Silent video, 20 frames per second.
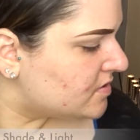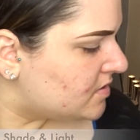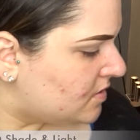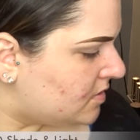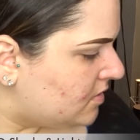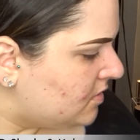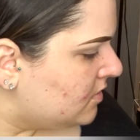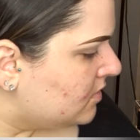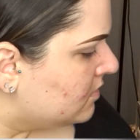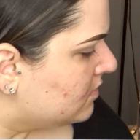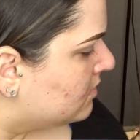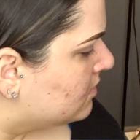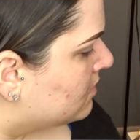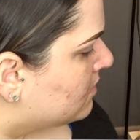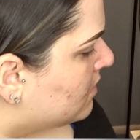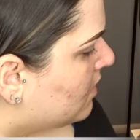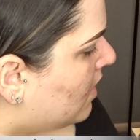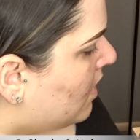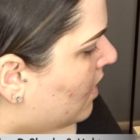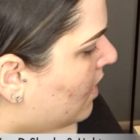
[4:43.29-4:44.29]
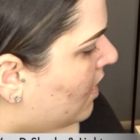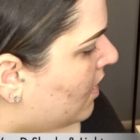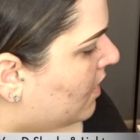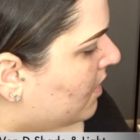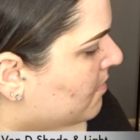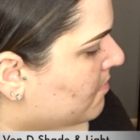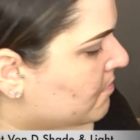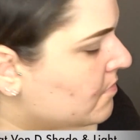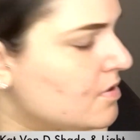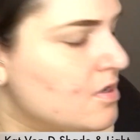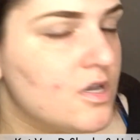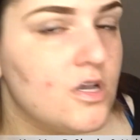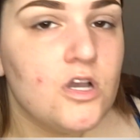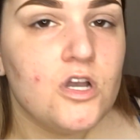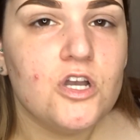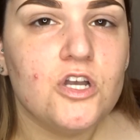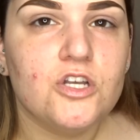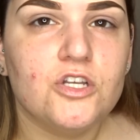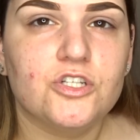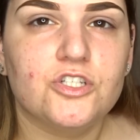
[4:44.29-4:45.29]
D
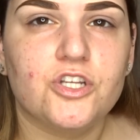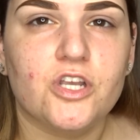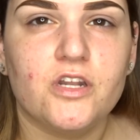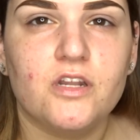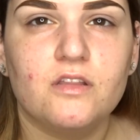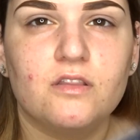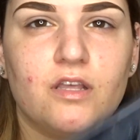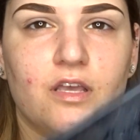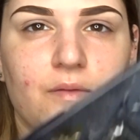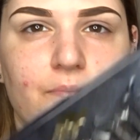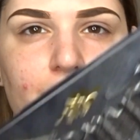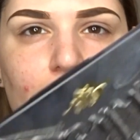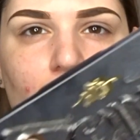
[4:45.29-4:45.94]
Shade and Light